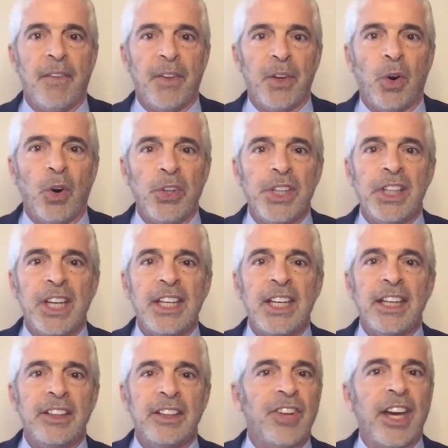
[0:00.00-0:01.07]
or you get
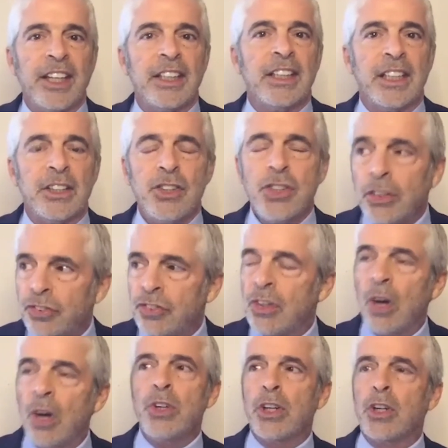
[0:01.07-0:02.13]
anxiety. Just
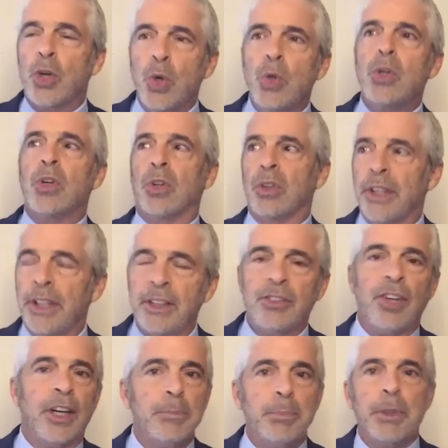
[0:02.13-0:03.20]
go to Google and
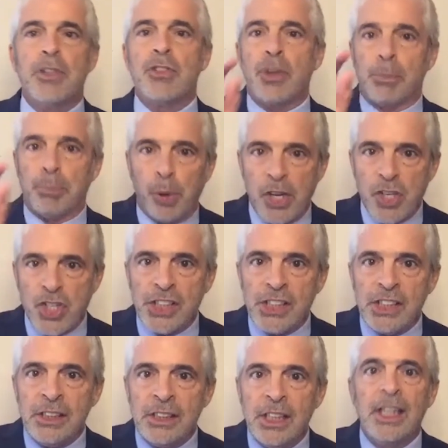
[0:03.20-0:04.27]
type in
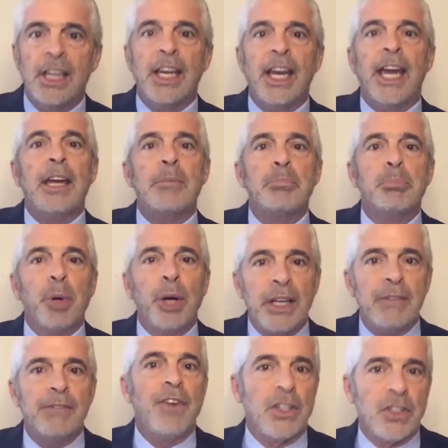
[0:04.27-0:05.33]
depression and brain
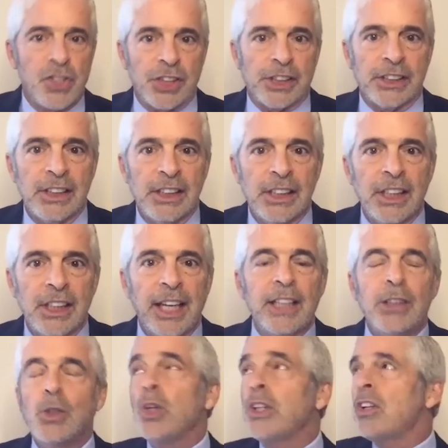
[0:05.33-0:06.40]
function and
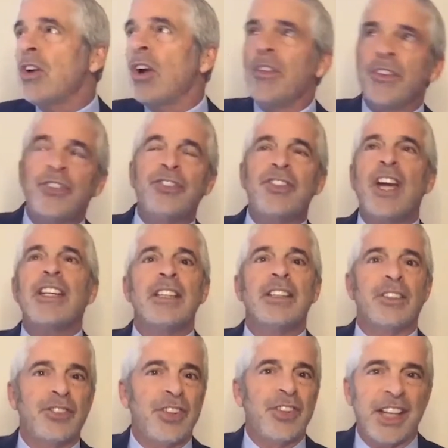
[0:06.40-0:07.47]
look at all the
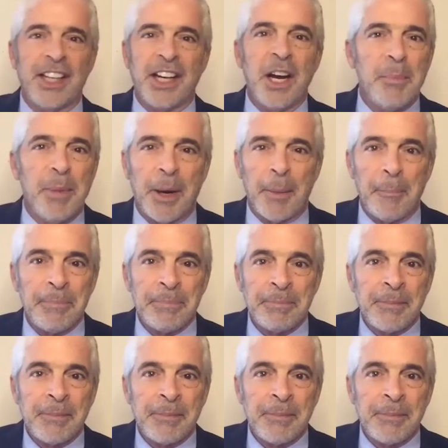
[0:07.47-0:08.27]
studies that come up